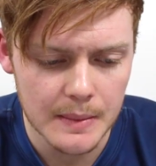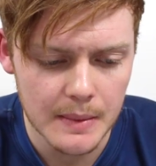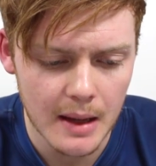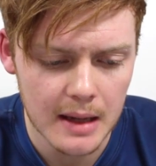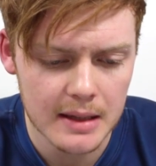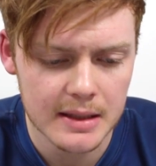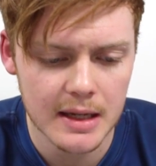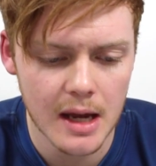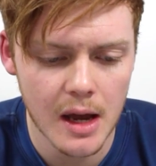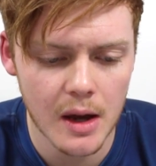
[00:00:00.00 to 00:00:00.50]

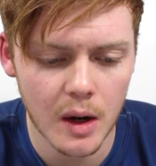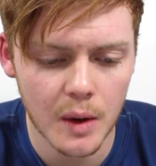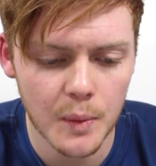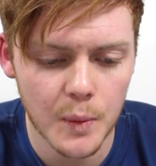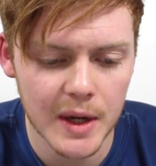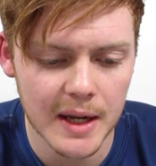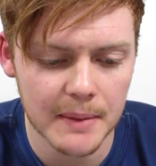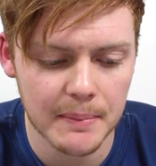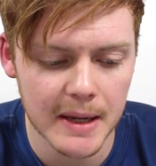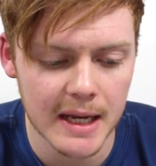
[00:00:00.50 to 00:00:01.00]
So
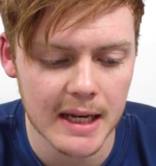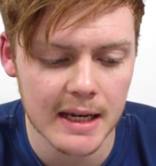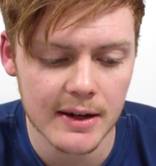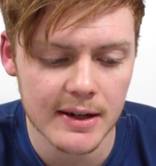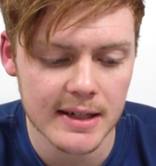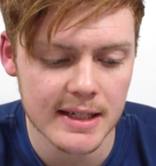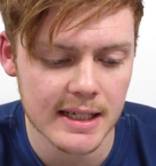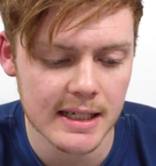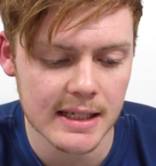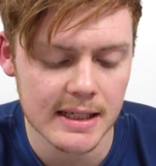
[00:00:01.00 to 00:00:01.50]
on
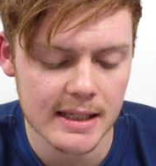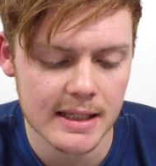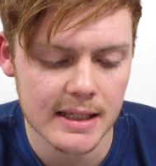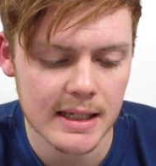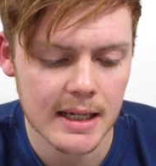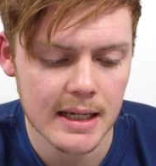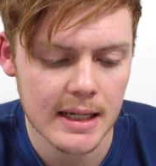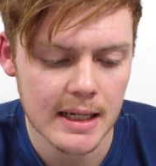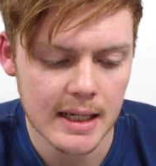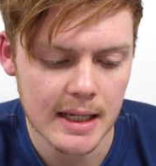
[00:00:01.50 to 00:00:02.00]
Wikipedia it
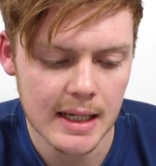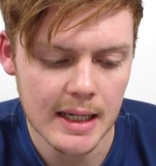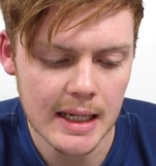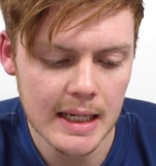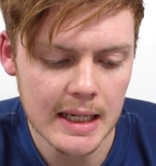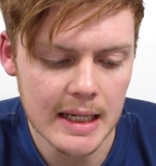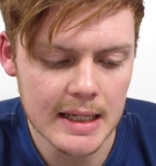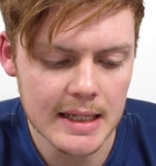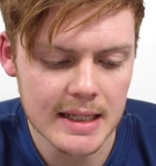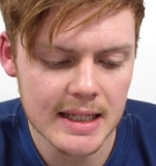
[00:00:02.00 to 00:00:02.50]
says,
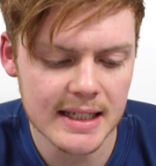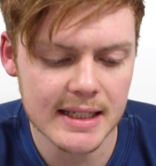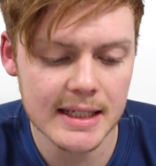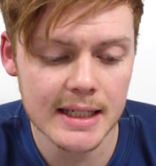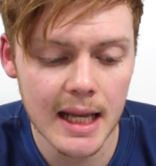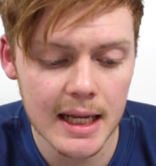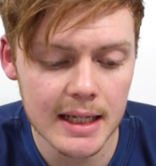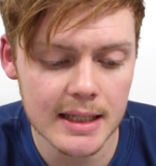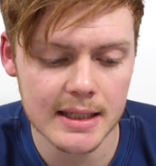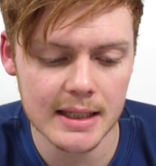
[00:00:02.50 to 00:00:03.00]

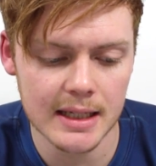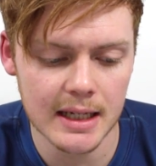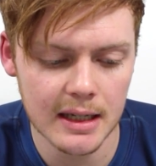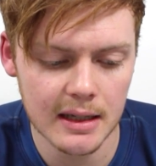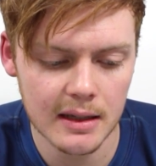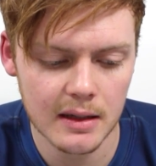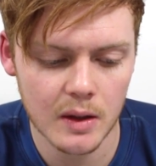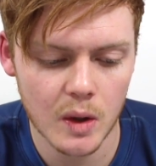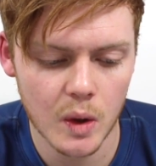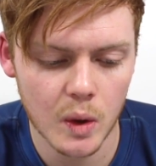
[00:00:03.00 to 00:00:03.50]

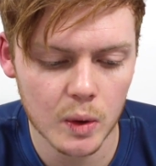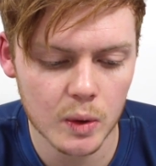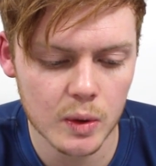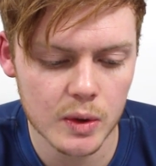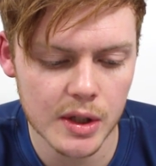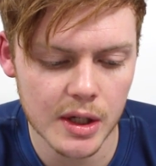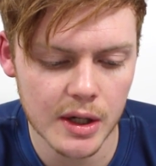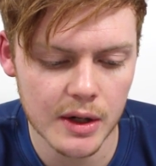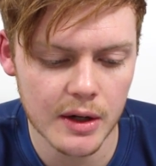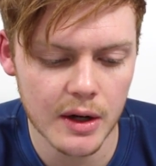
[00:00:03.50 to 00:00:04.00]
dyslexia,
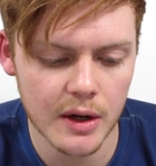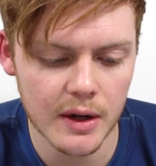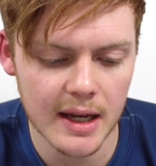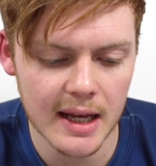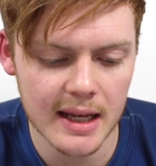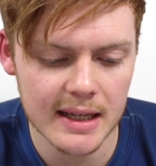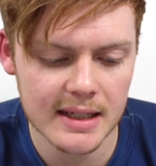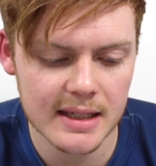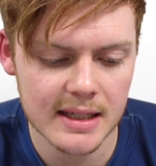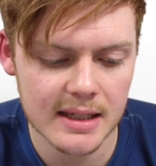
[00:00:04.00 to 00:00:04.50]
also known
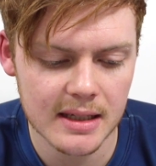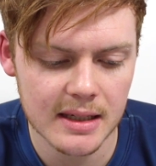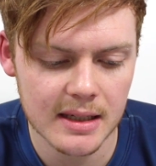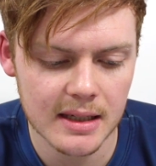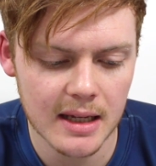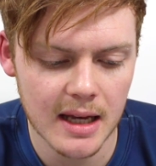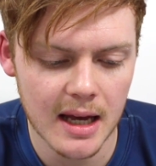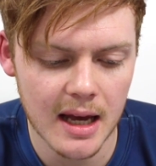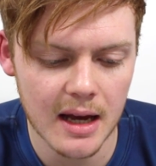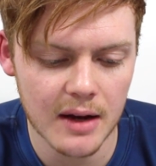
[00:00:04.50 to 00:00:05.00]
as
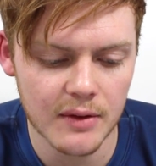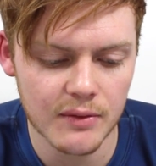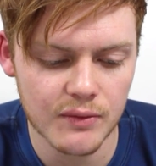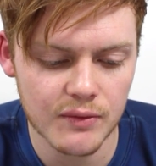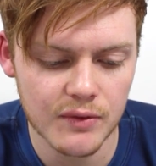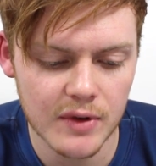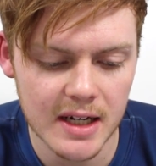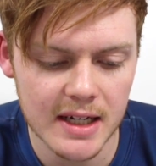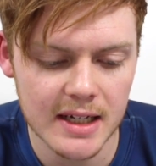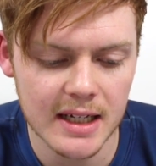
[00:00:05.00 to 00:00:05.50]
a
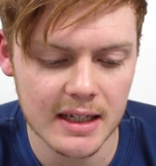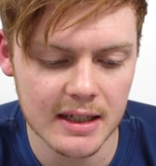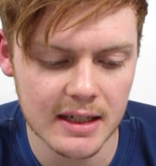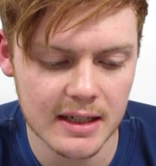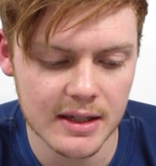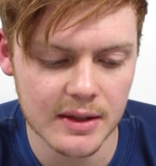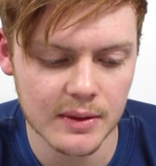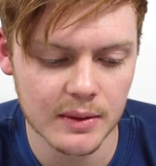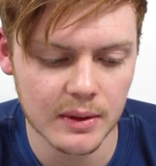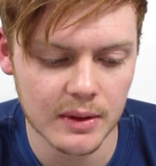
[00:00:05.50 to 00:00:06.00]
reading
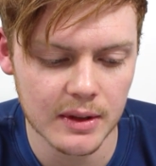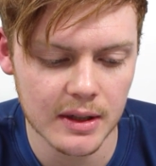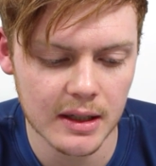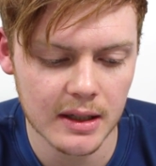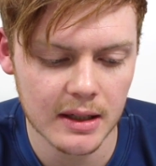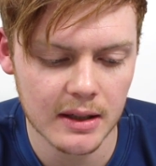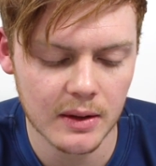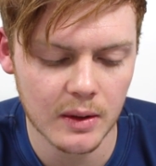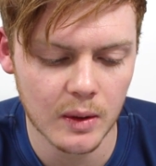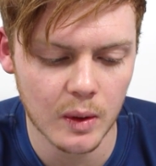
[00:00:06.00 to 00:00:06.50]

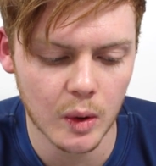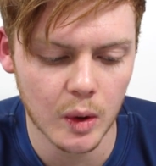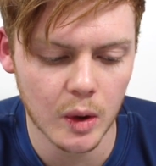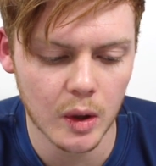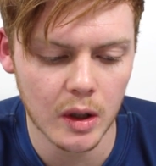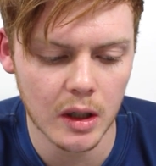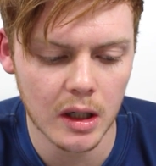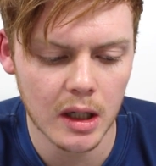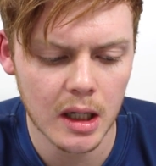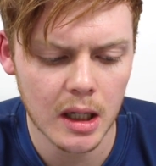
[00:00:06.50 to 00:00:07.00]
disorder
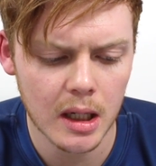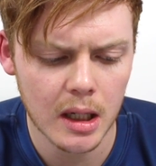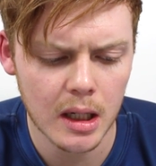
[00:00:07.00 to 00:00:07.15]
or...